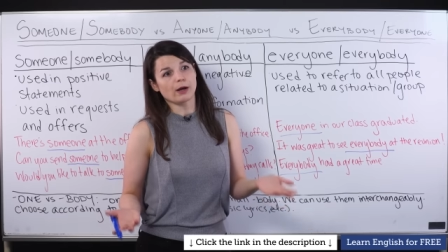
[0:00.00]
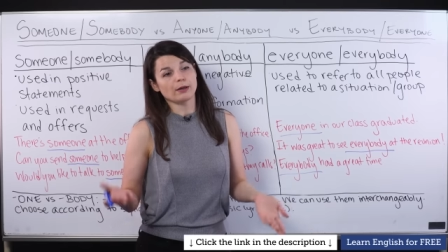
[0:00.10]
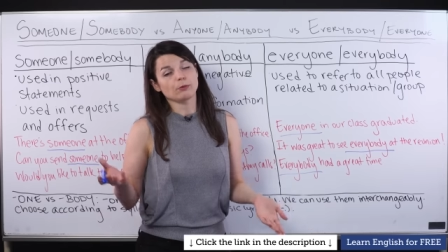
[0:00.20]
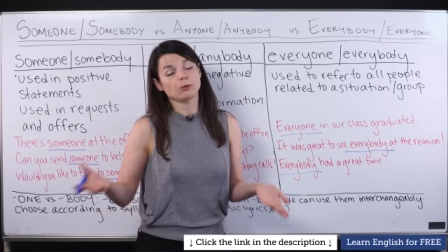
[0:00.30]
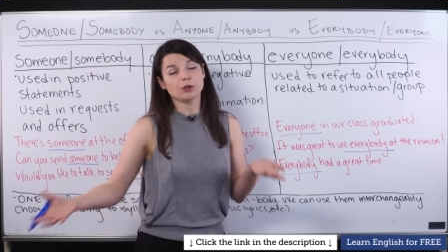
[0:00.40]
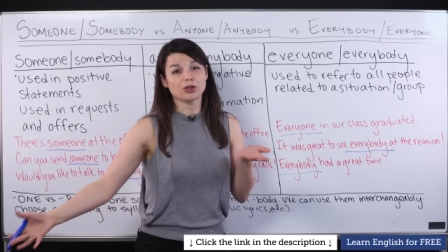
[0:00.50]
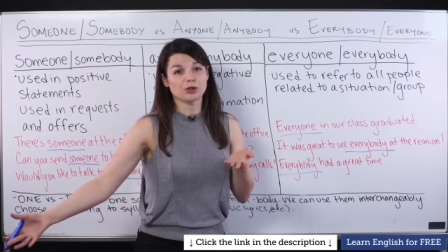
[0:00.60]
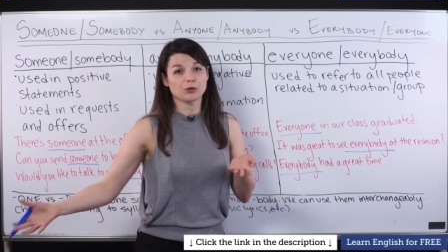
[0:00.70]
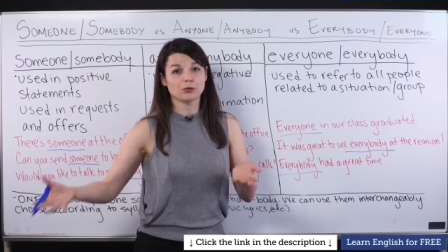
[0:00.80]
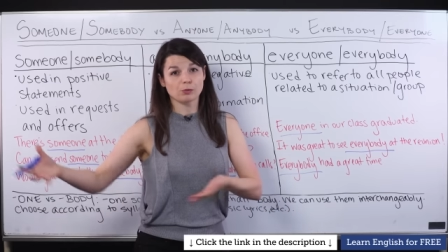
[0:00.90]
Why would we
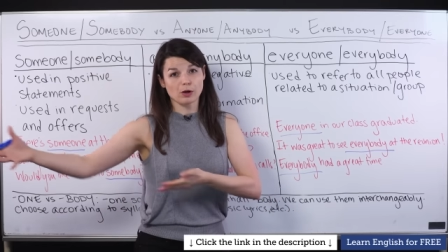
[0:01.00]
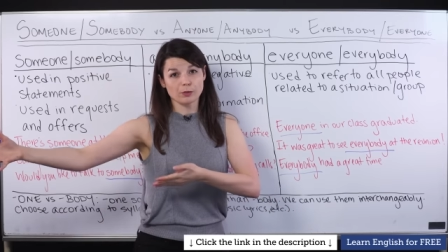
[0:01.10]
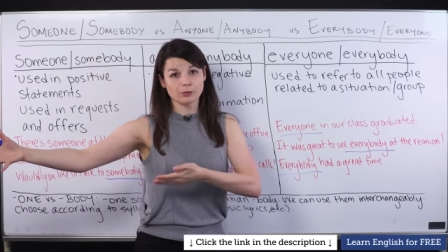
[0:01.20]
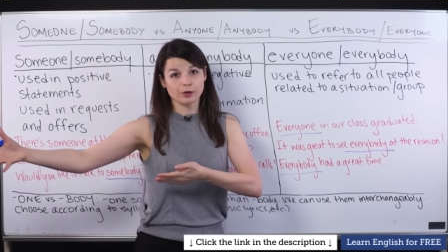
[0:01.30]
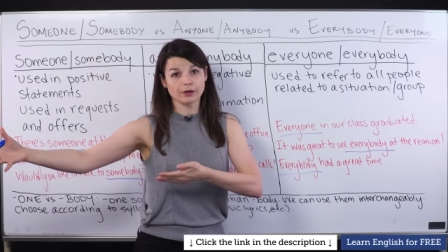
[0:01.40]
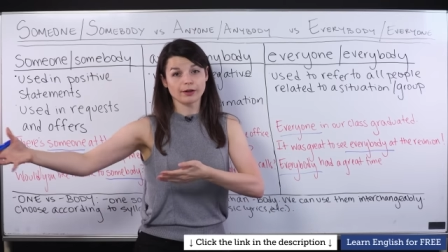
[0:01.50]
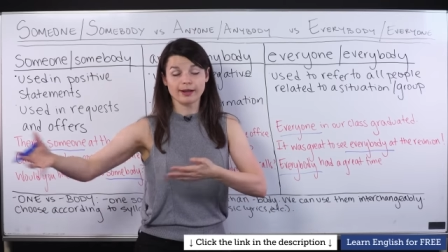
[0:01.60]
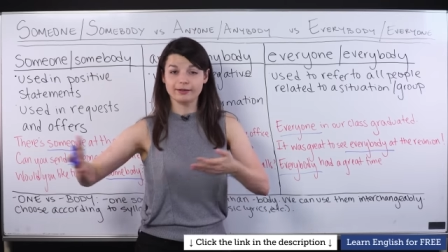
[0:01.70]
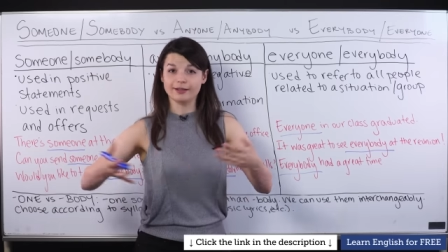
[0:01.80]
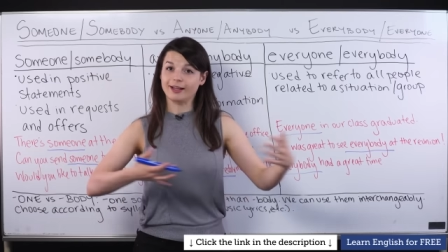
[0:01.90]
choose one word
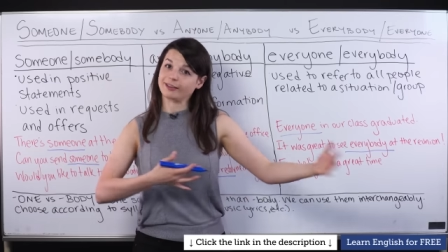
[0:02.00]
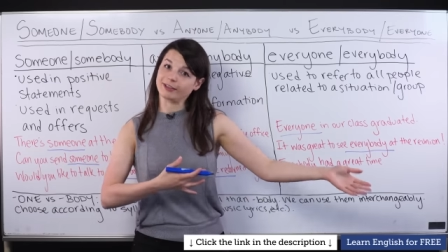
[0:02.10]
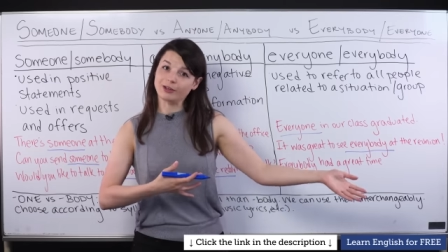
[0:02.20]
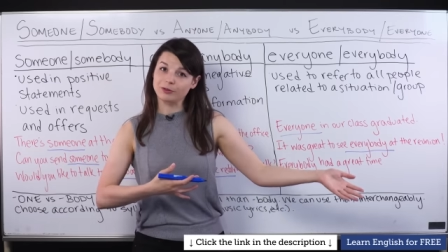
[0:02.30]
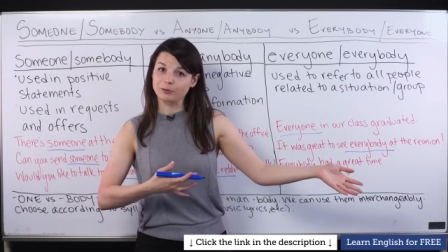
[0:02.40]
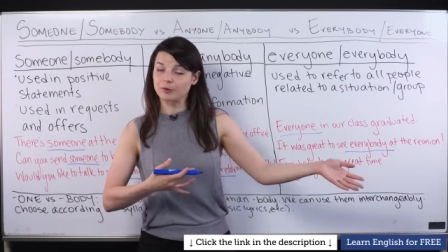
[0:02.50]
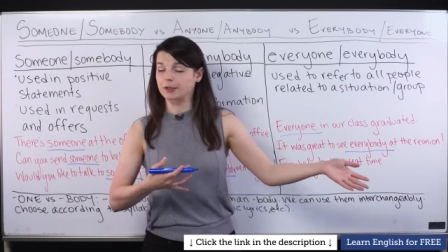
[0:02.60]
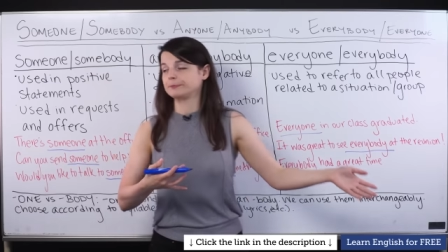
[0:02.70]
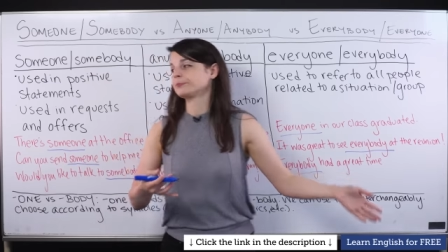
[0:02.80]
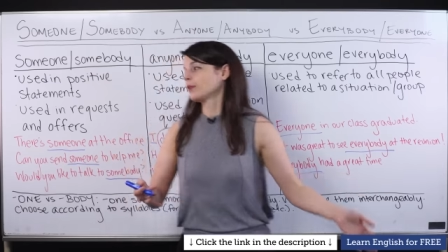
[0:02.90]
and not the other word?